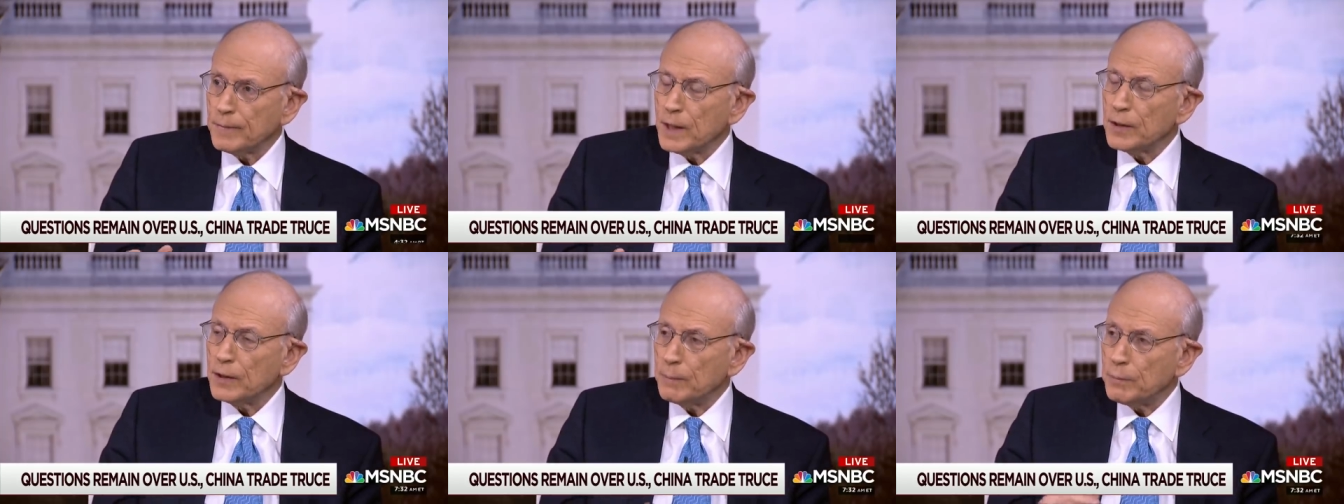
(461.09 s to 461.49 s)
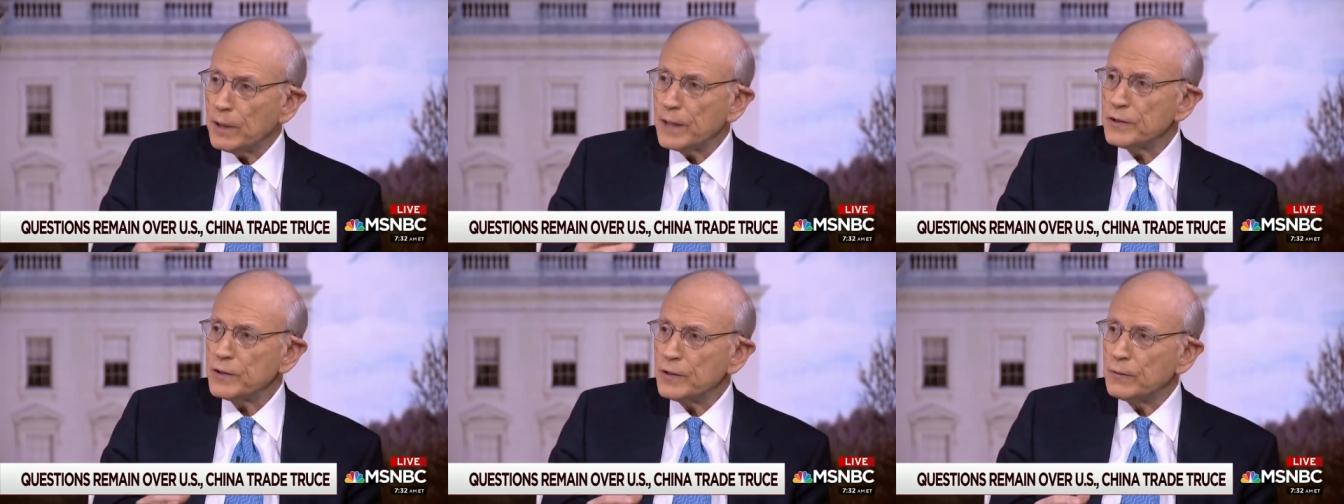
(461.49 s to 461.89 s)
the
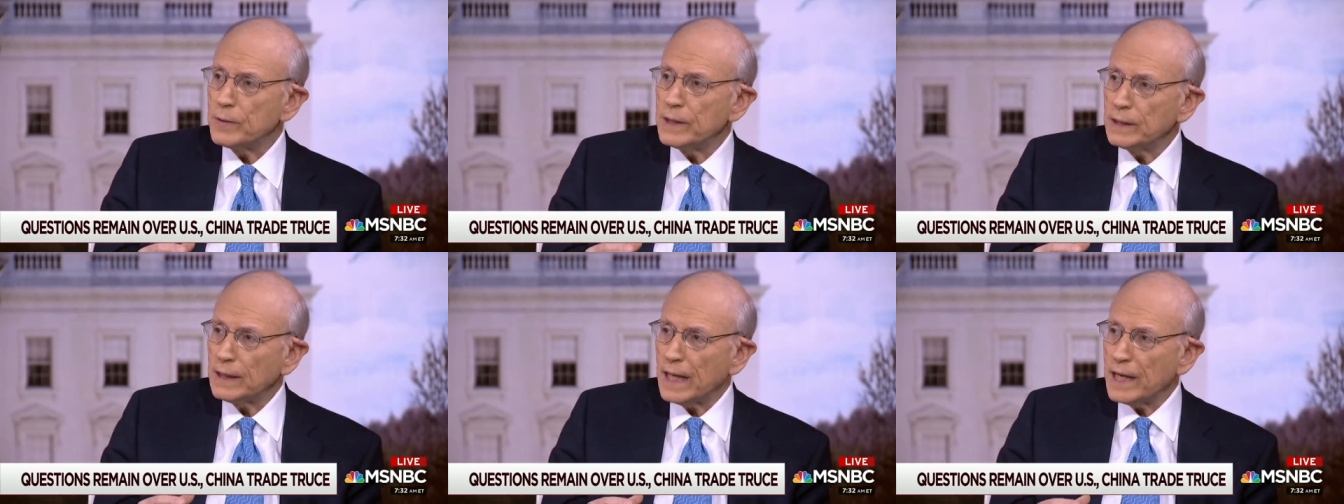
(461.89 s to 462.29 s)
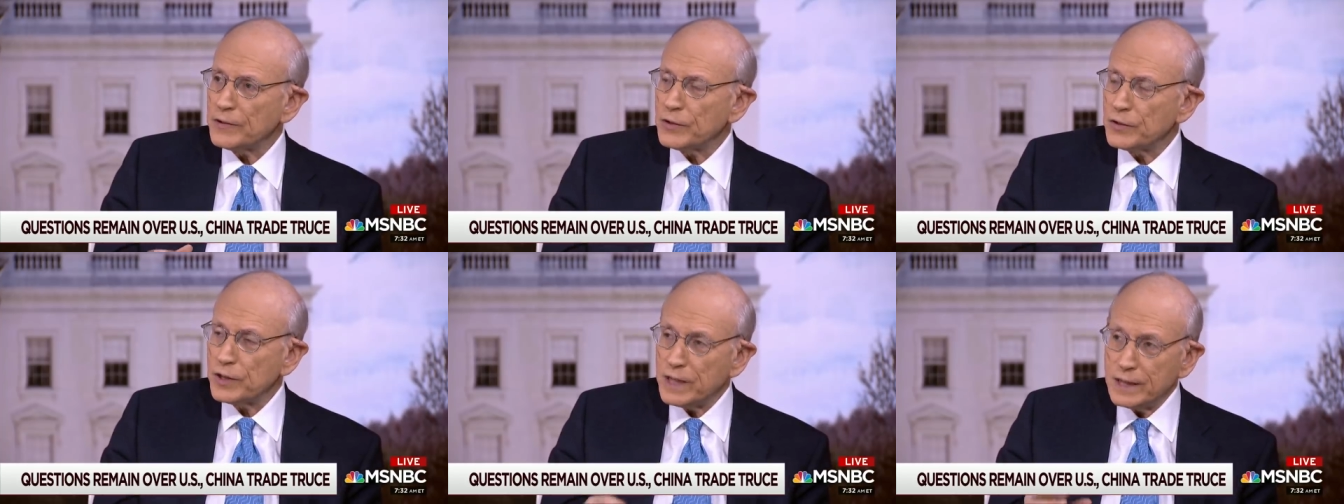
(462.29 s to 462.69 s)
president
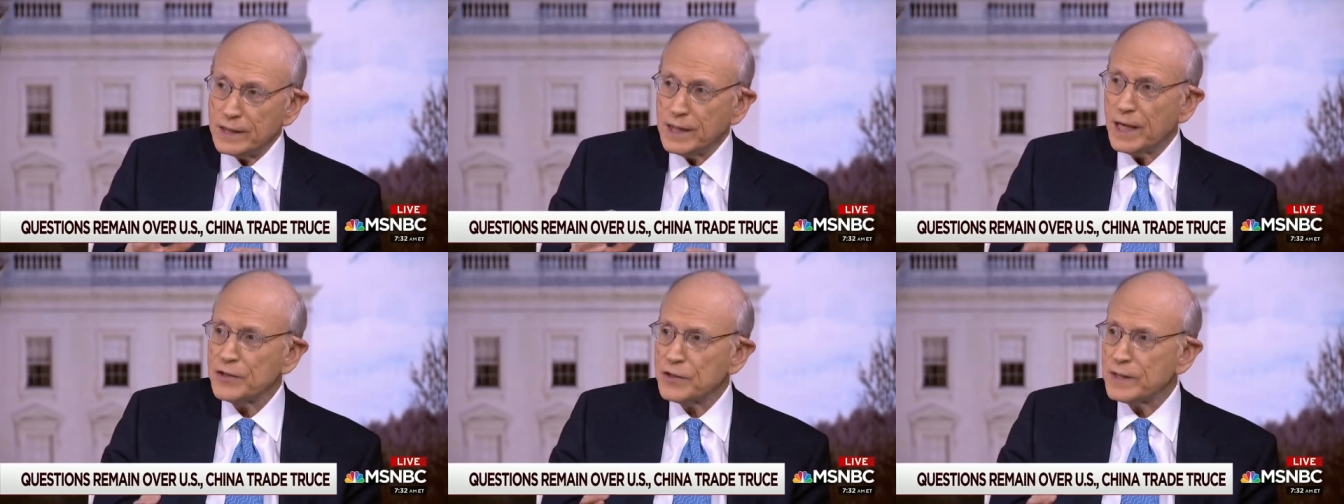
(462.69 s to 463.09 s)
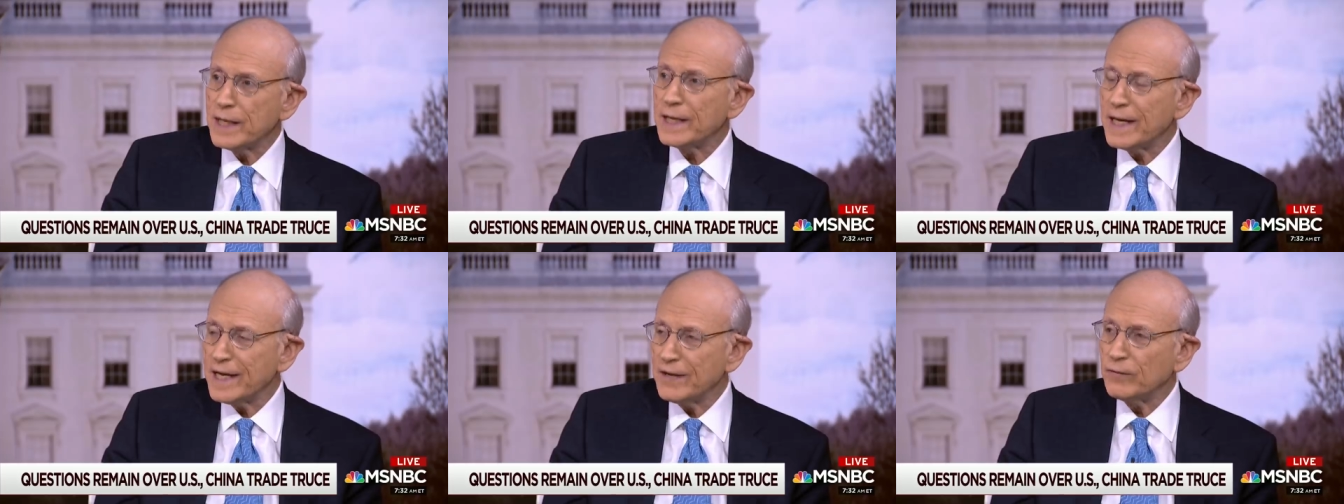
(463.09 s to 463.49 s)
realizes he does not
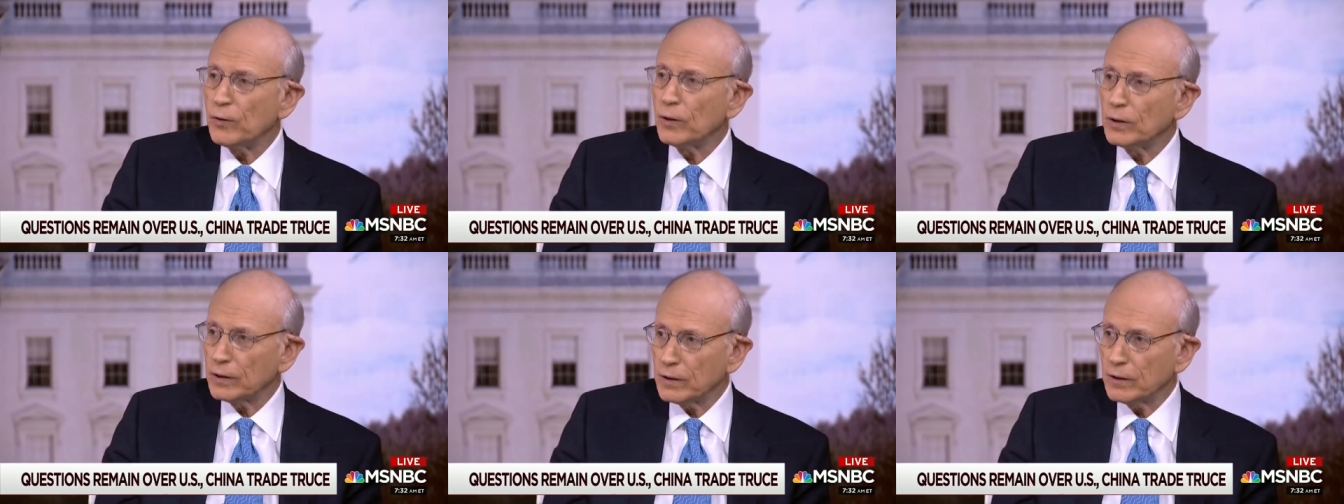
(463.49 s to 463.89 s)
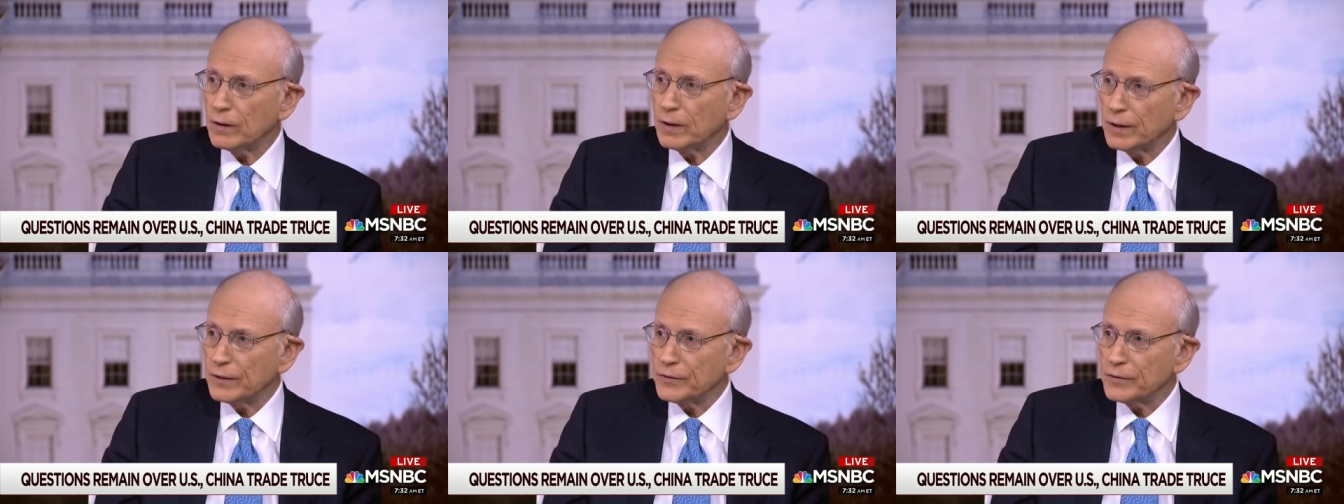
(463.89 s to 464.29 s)
have all the
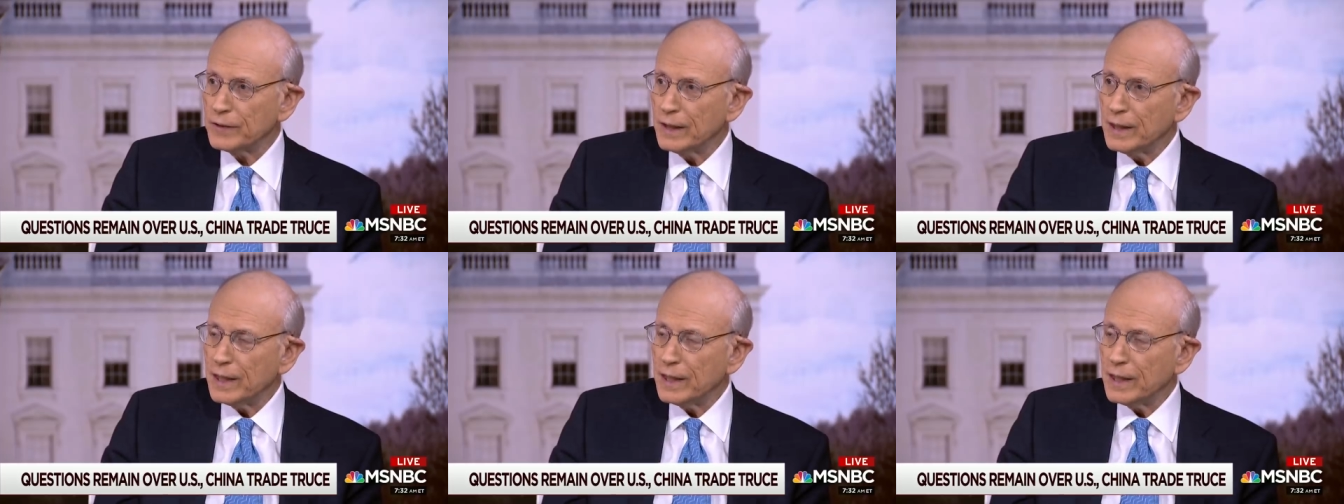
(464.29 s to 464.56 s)
cards.